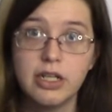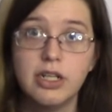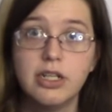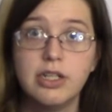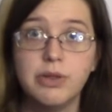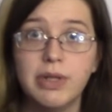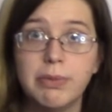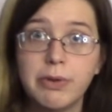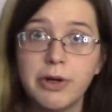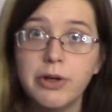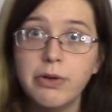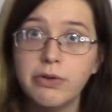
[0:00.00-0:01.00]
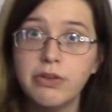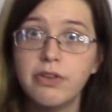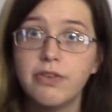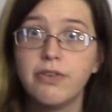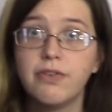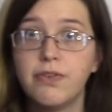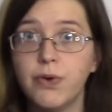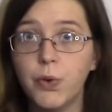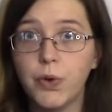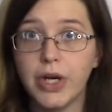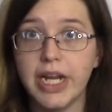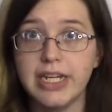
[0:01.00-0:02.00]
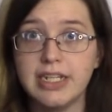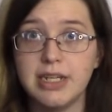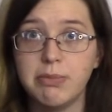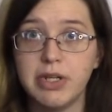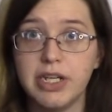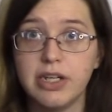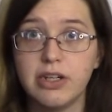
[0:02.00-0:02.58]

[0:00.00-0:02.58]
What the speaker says: So we produce 4 ATP.